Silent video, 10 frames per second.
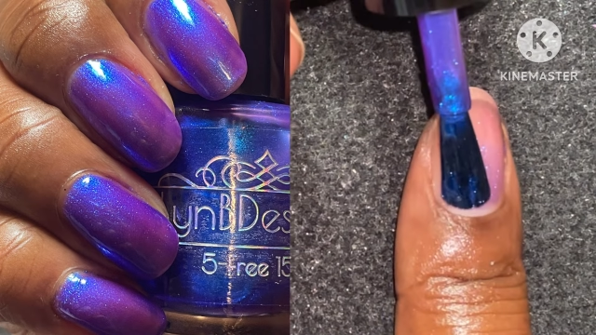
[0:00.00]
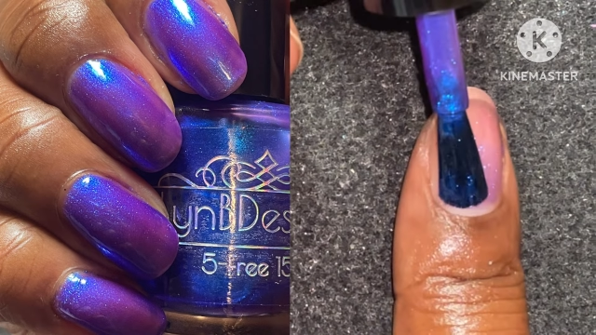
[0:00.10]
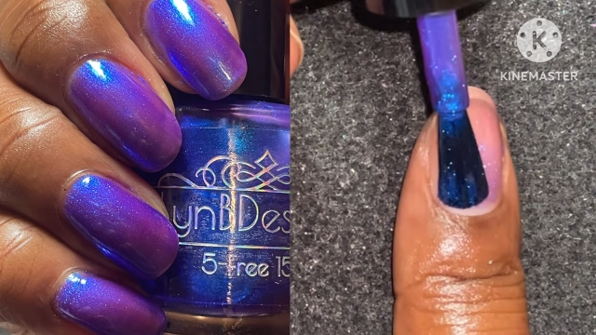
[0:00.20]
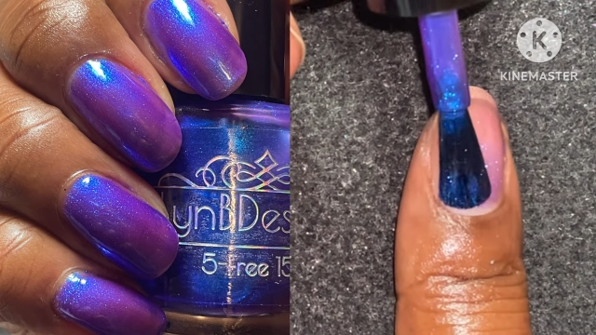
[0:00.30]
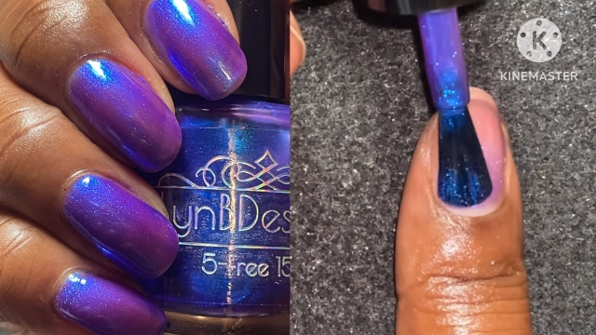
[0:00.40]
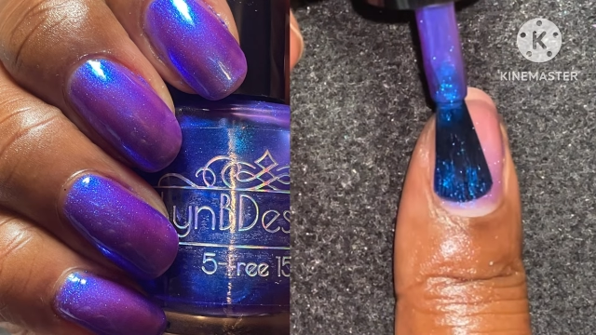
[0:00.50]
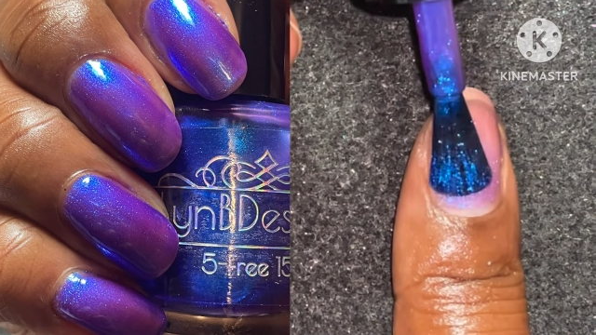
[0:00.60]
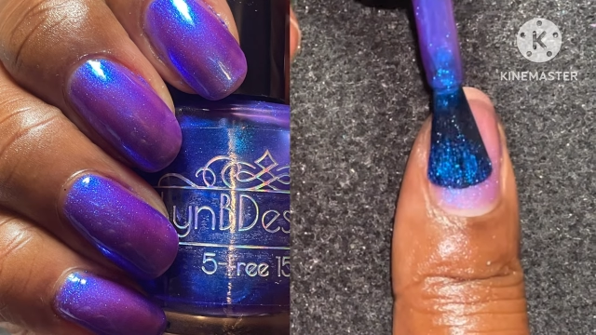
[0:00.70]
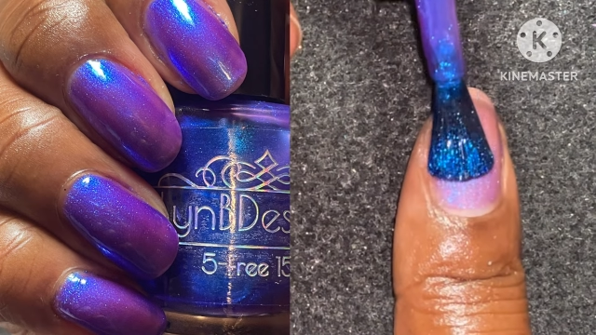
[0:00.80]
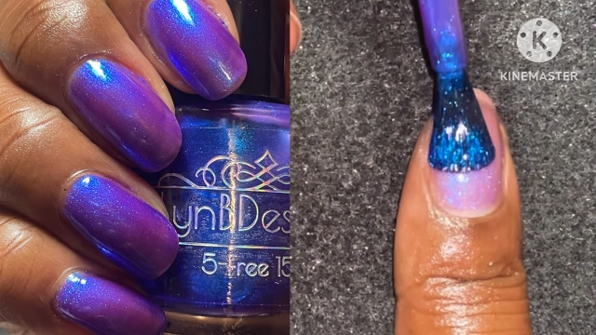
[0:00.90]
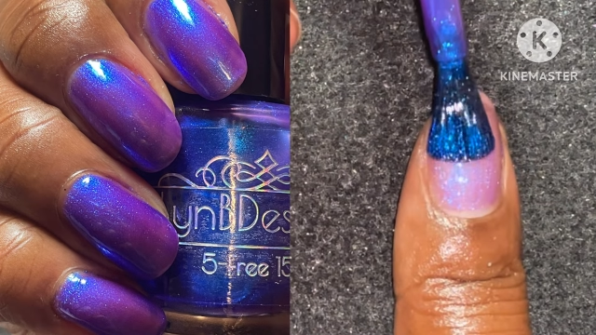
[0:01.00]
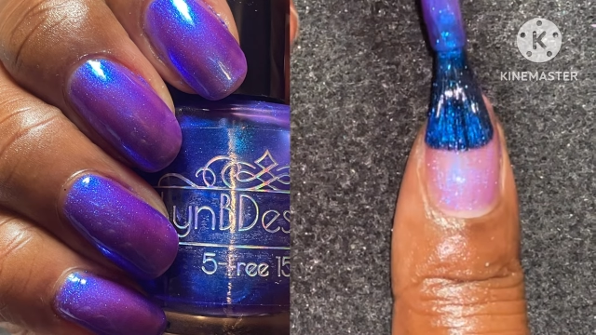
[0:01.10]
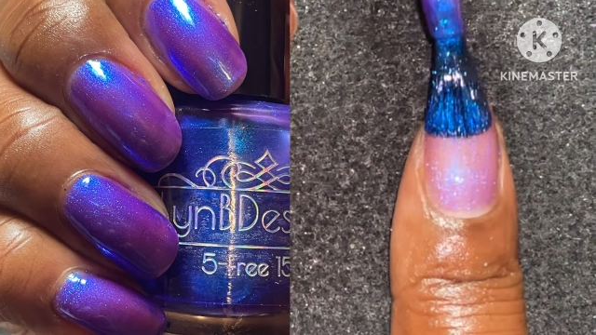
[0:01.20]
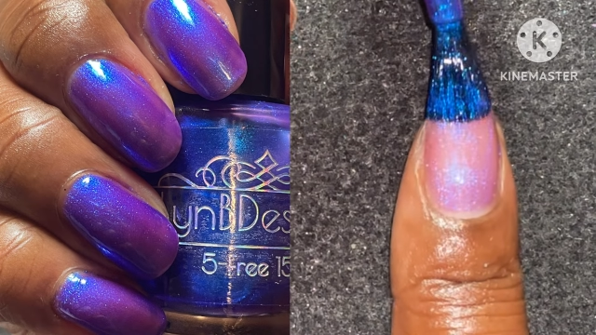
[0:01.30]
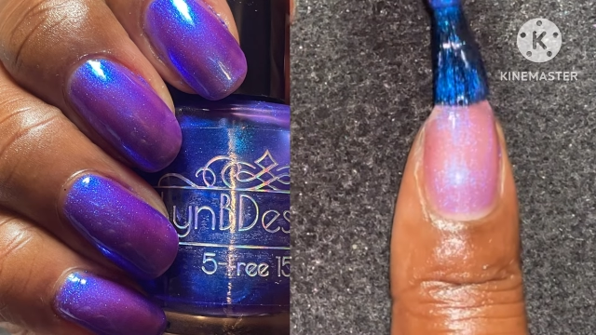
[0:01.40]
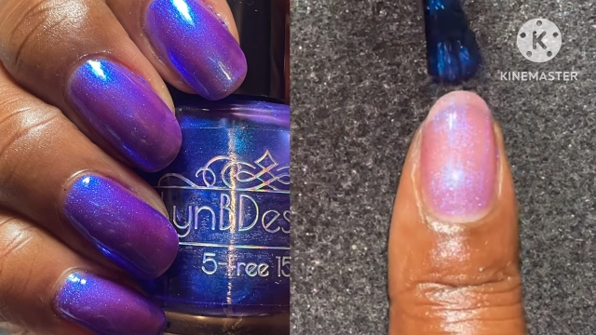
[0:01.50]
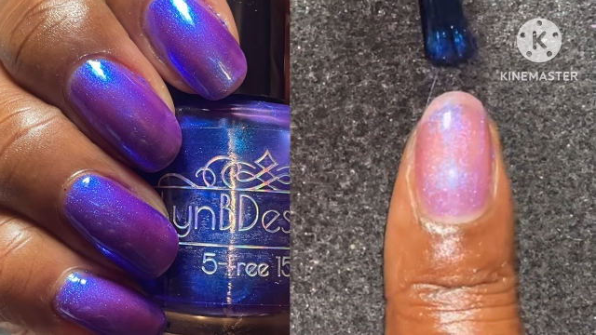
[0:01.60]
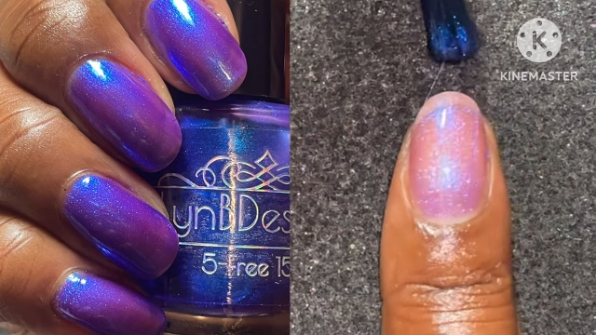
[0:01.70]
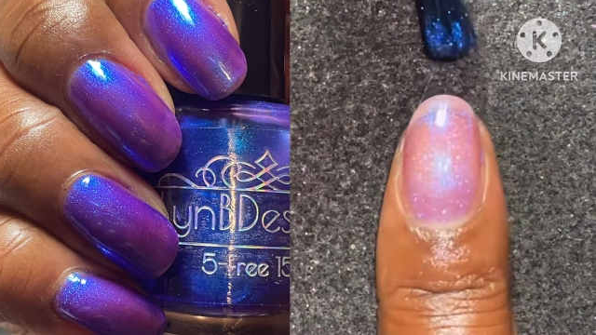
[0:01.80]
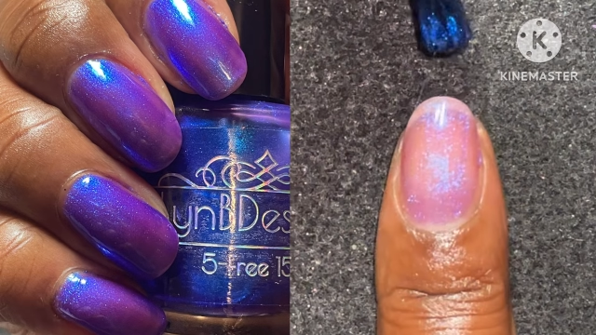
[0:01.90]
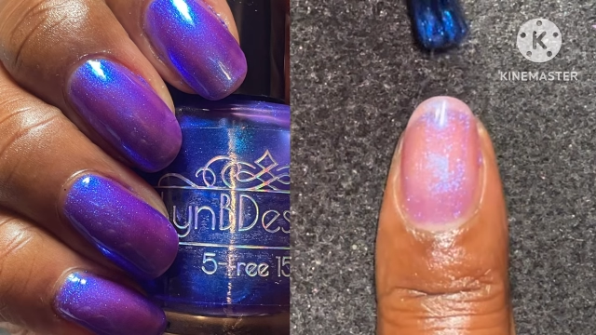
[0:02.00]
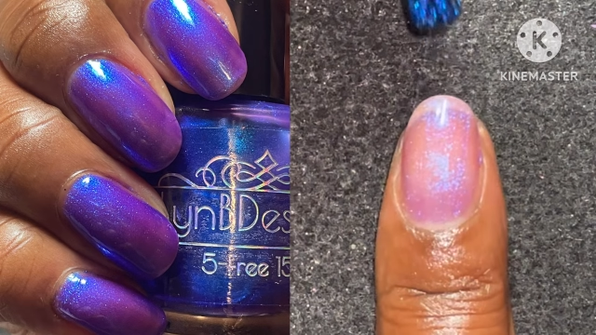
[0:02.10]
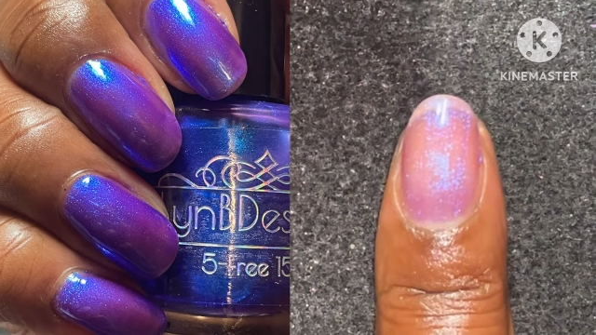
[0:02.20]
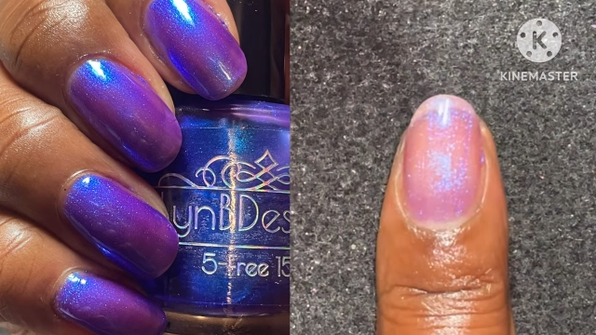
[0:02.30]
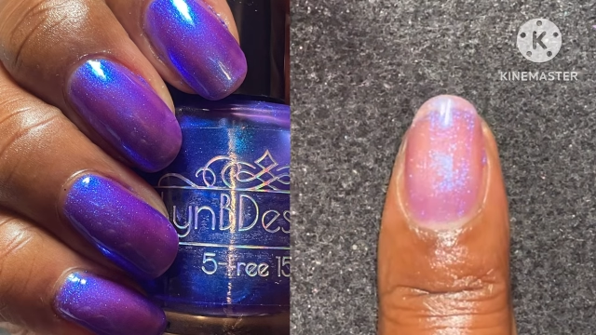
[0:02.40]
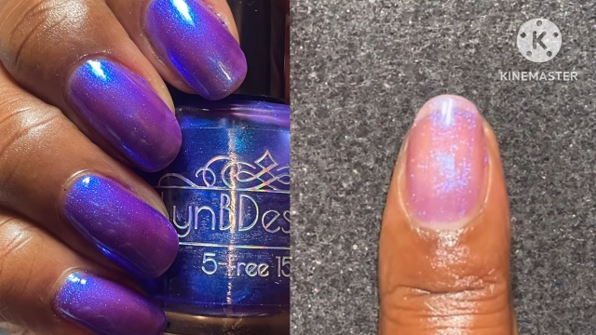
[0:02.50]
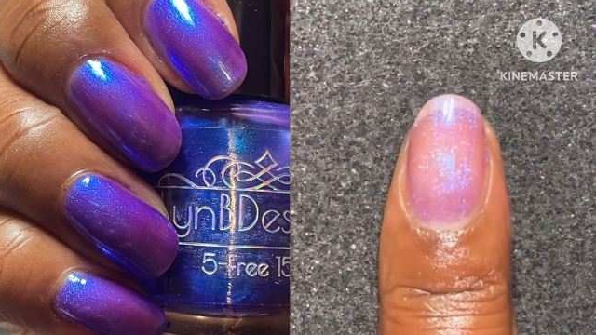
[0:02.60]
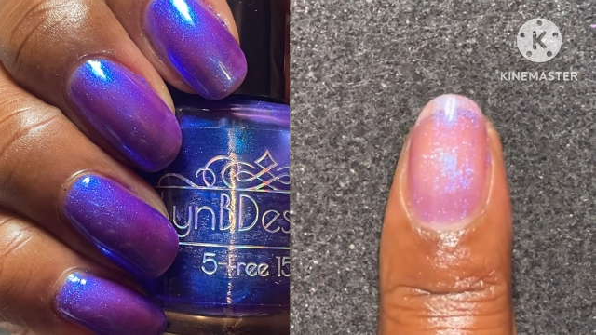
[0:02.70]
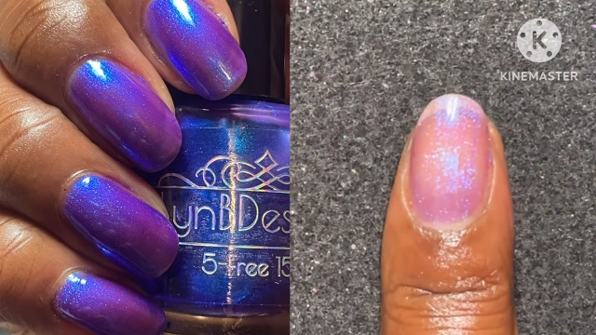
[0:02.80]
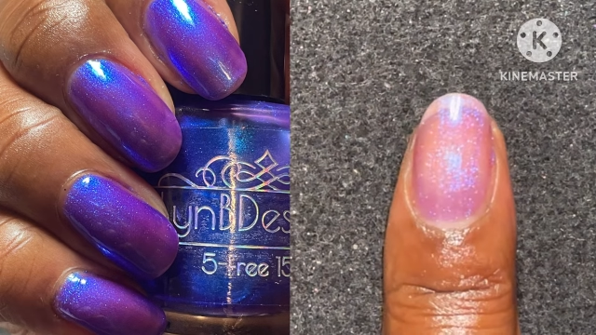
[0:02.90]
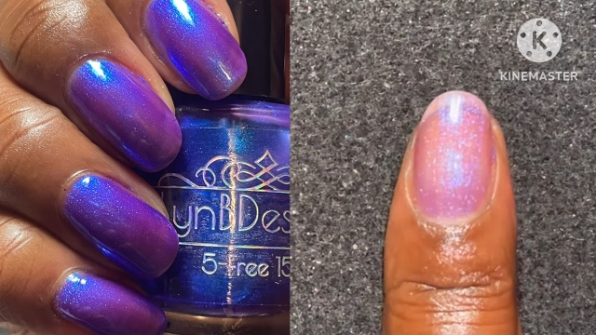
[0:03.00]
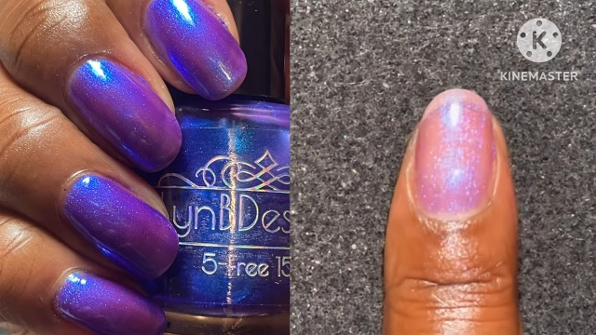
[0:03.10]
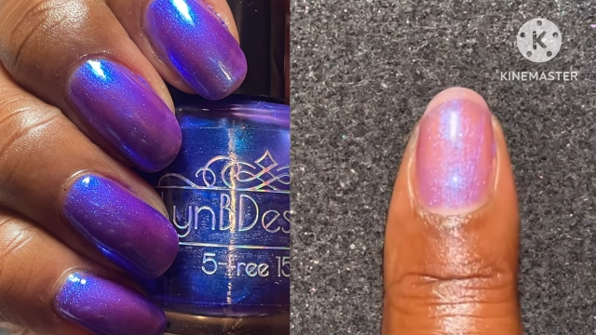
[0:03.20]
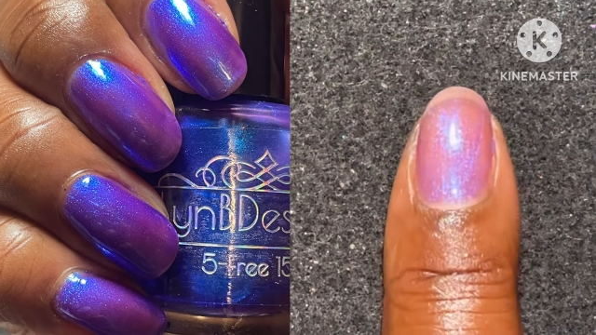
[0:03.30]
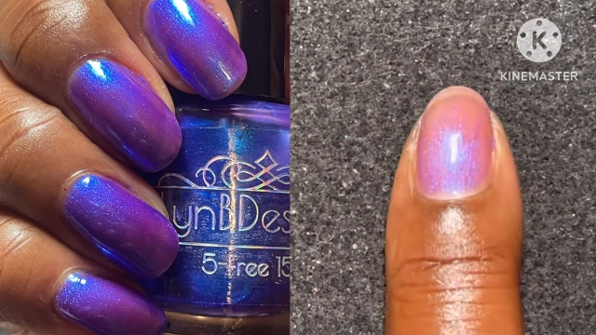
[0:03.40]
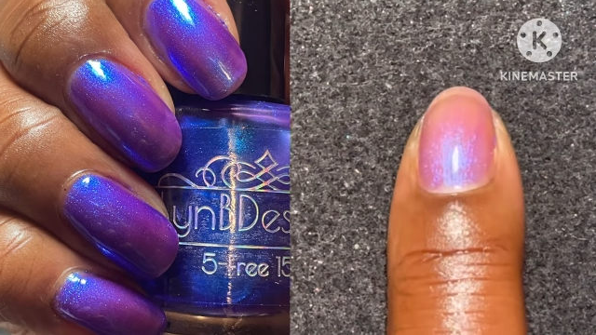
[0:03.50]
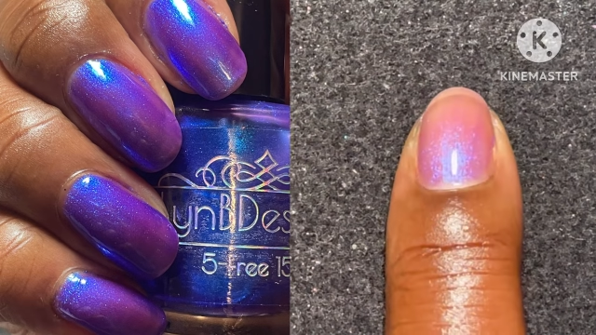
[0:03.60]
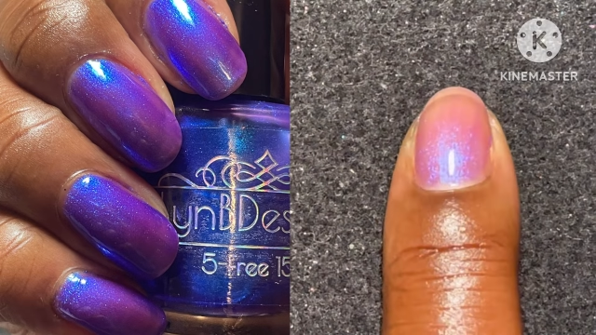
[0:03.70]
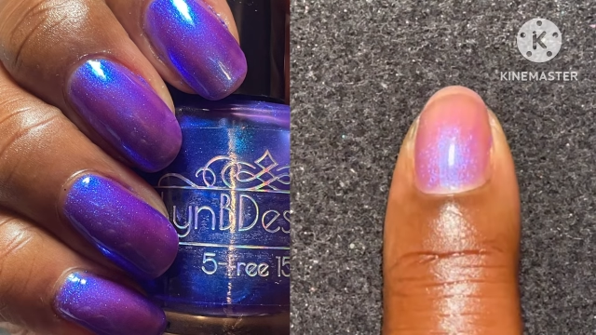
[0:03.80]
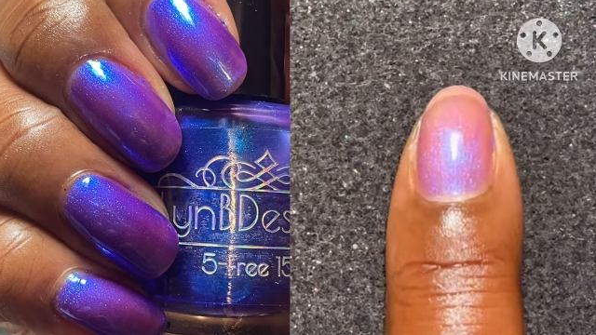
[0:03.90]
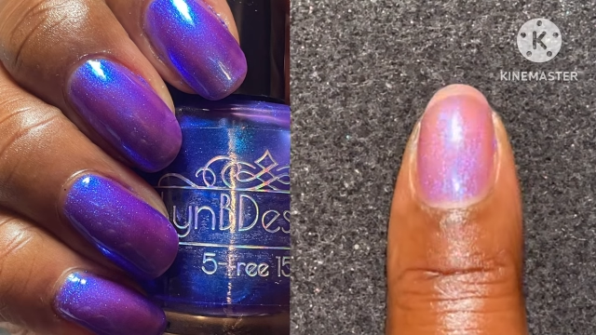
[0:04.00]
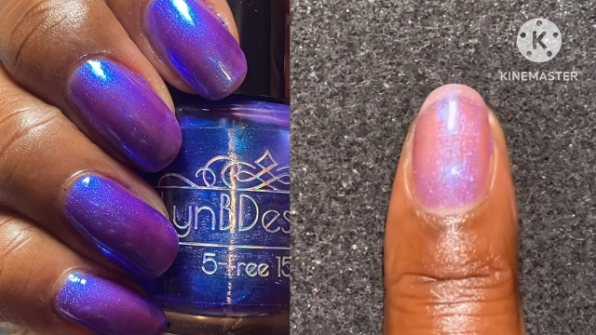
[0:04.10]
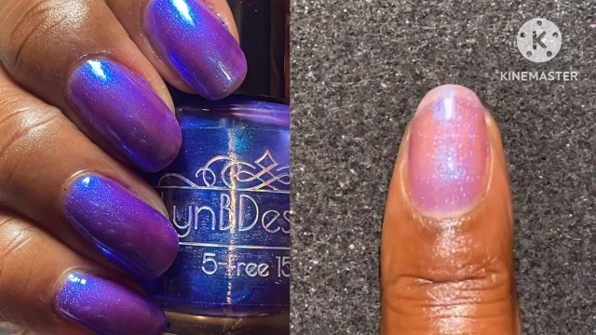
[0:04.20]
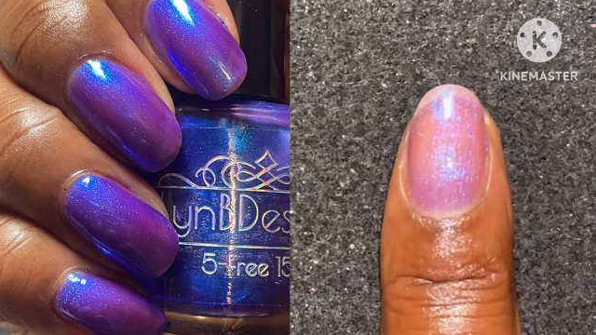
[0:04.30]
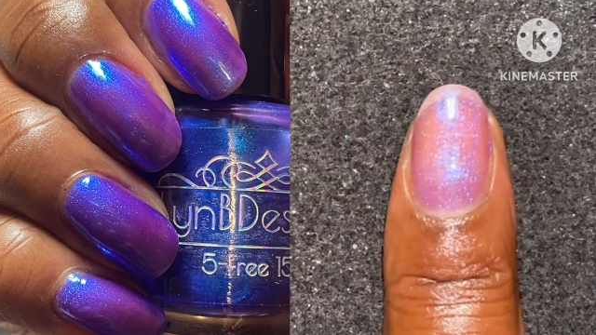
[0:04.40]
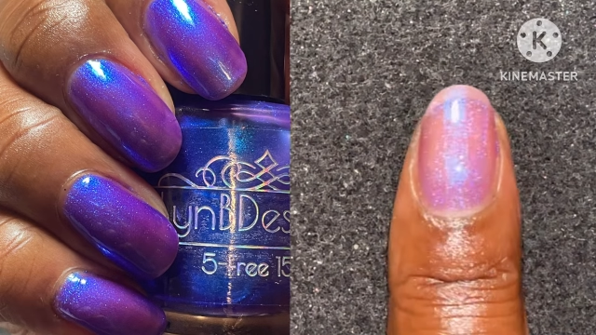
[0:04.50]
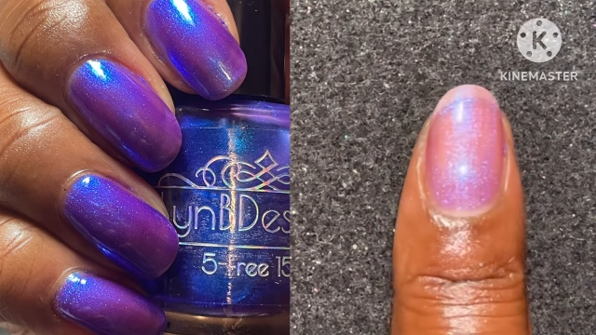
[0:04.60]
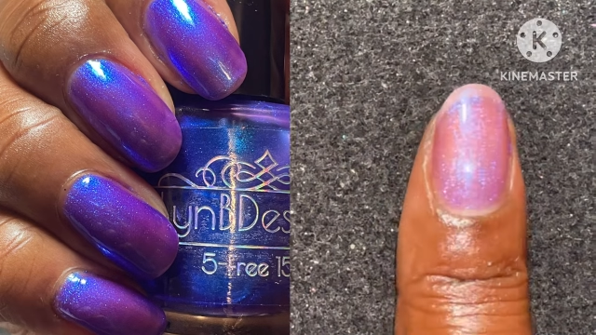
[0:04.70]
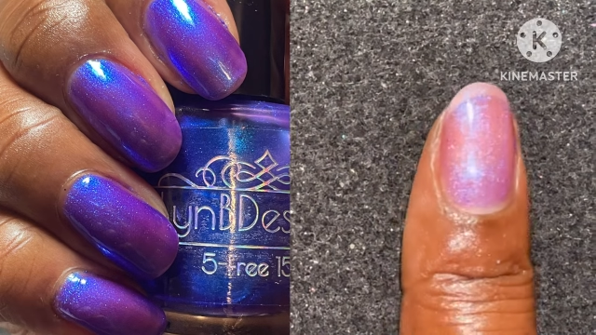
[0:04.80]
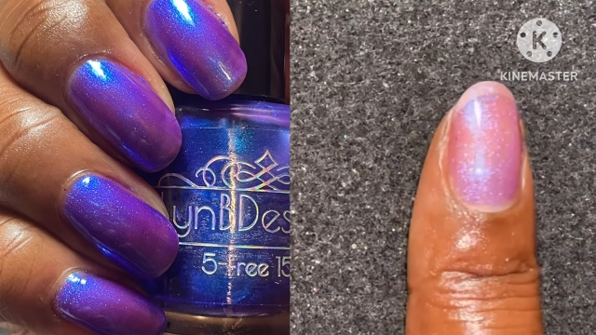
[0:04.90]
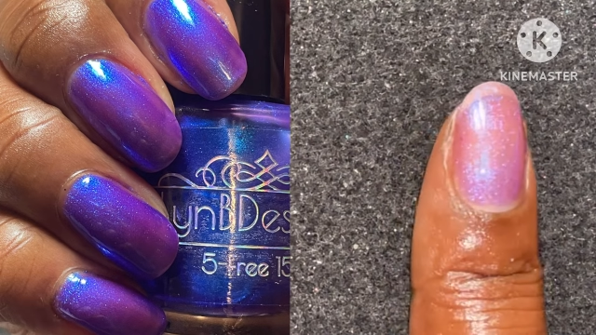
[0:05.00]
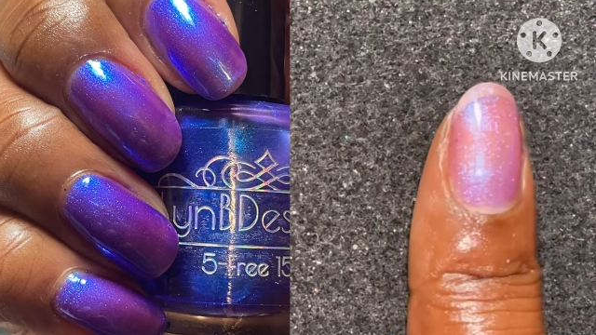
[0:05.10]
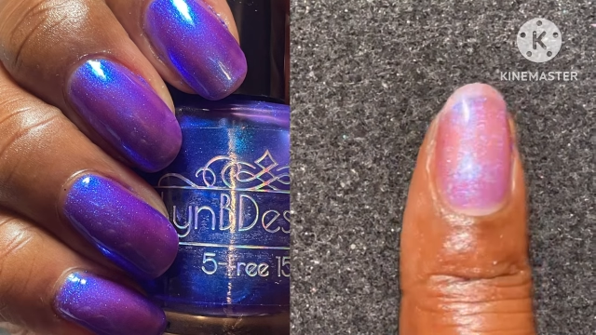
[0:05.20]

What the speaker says: [unreadable: no face in view]